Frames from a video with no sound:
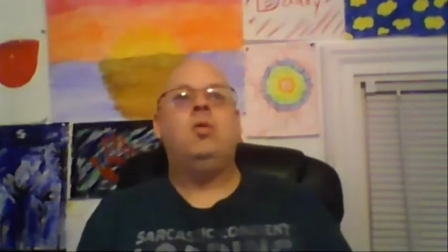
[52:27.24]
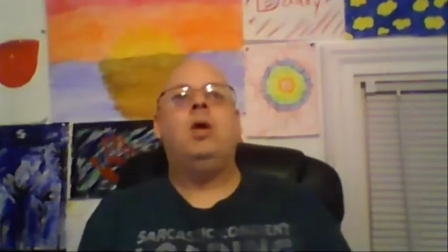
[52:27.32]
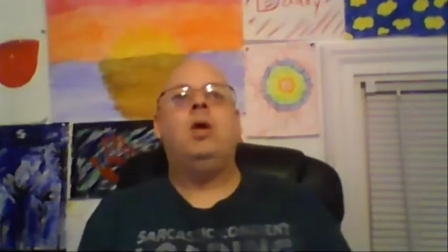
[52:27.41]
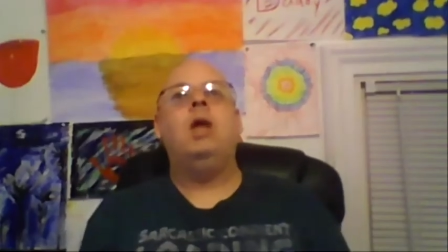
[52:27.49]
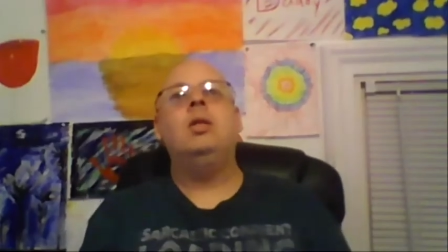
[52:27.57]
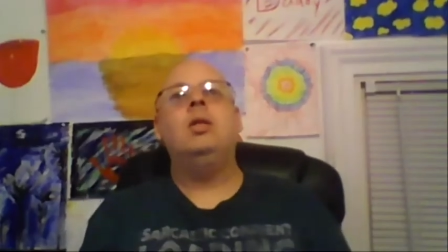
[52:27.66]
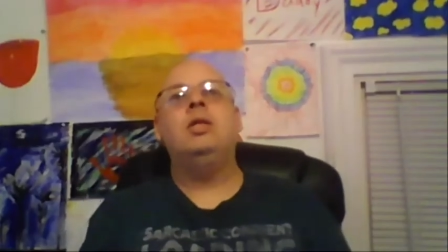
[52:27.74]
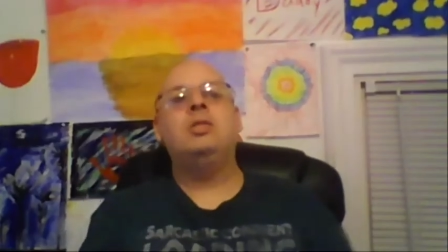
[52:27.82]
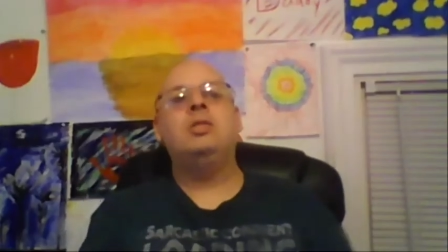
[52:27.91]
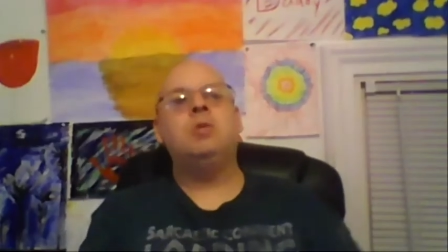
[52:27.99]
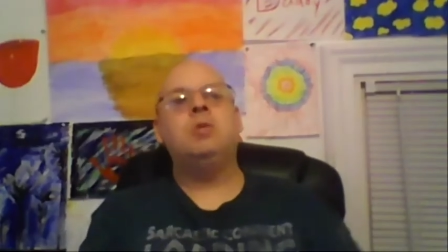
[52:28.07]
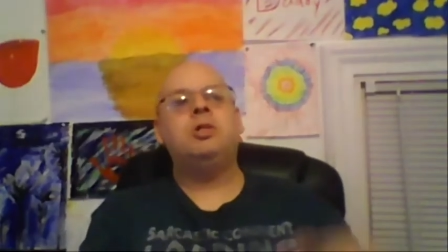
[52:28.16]
let's
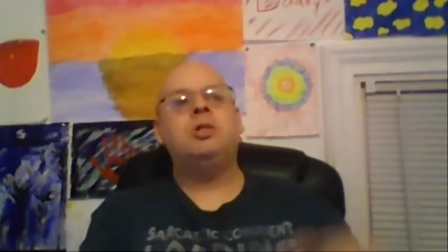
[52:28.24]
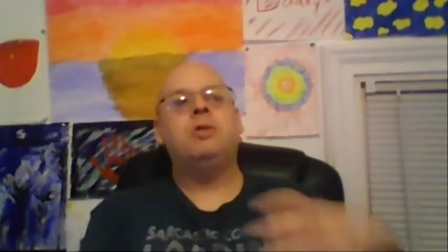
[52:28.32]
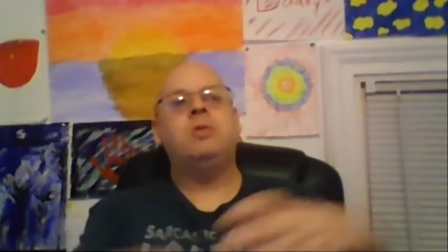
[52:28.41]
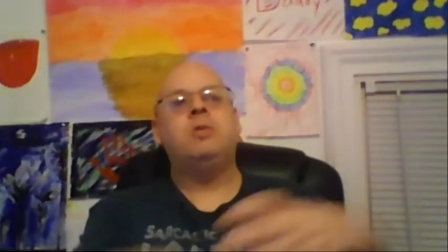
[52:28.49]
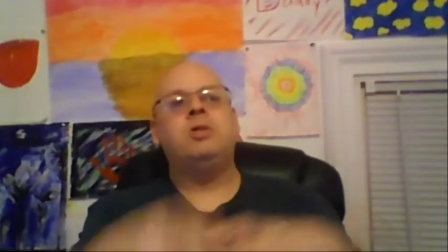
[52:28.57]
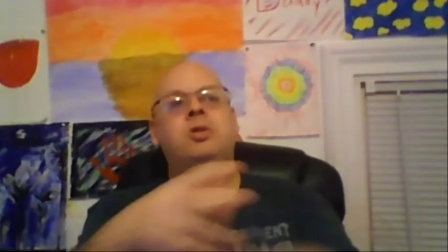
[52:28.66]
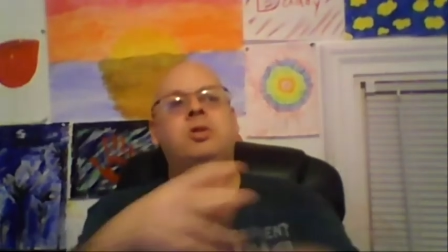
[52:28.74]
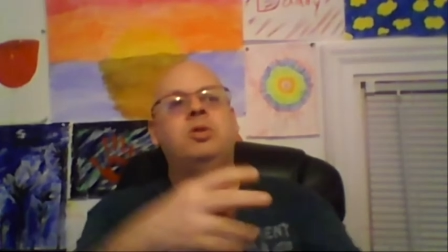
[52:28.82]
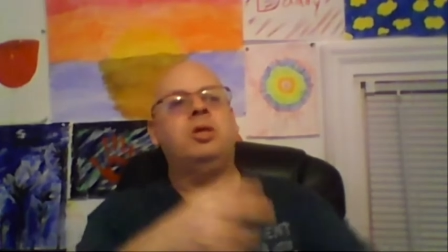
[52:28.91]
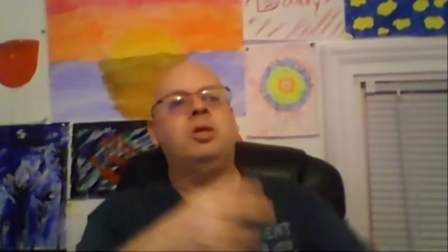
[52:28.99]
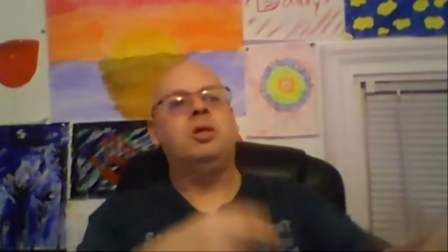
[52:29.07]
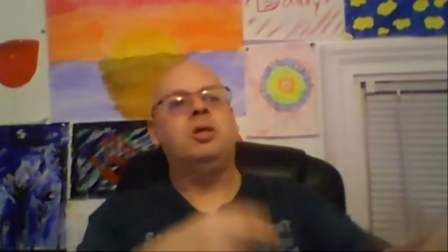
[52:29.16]
switch over to
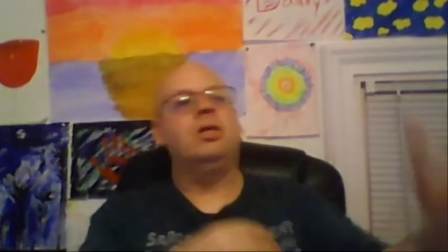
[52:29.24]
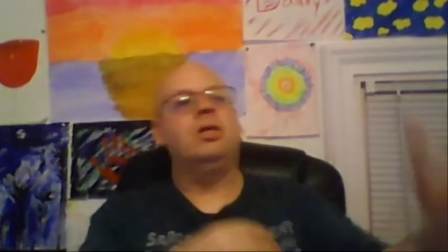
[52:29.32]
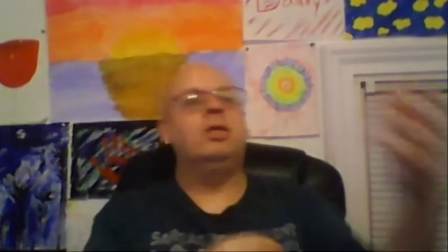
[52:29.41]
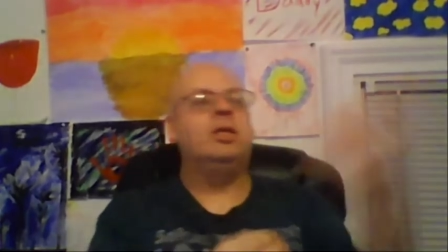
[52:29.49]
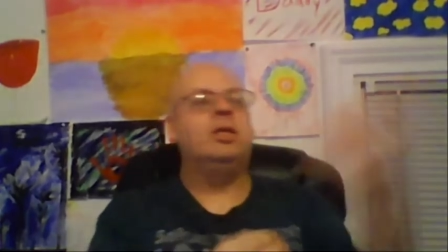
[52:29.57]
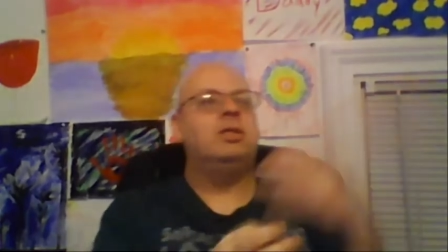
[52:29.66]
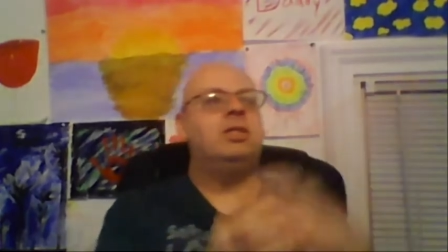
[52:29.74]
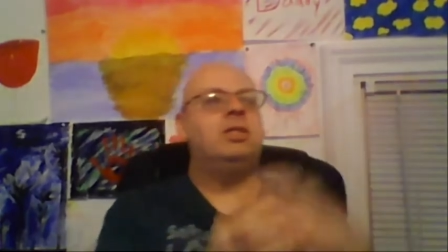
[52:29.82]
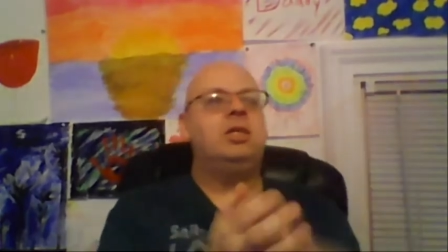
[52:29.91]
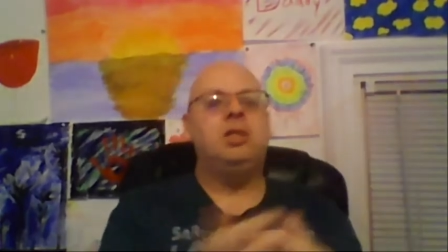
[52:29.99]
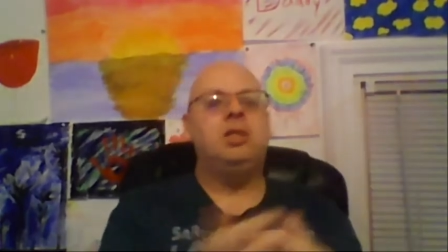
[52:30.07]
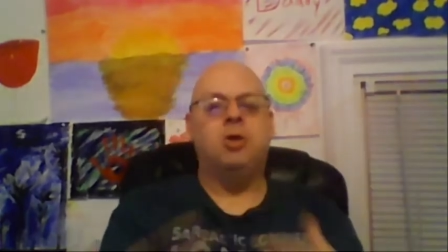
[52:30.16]
the
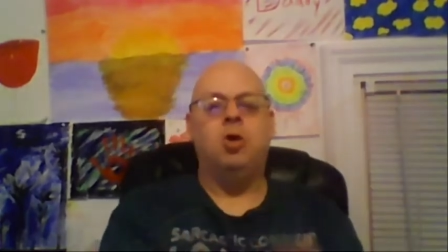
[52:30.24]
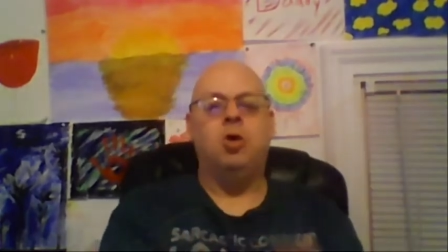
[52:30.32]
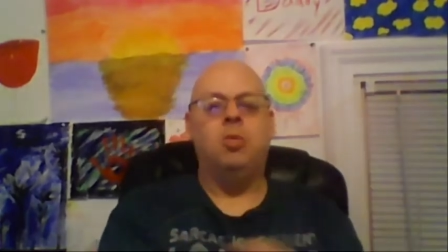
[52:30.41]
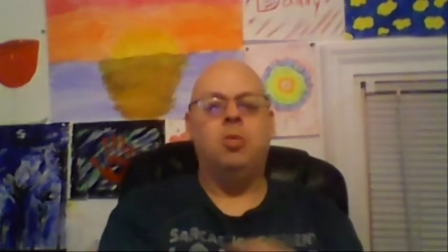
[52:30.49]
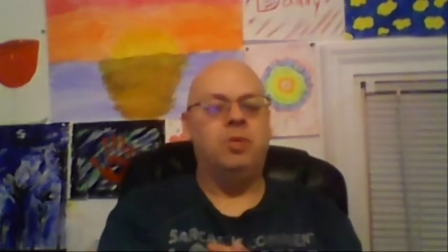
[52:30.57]
seeing hope.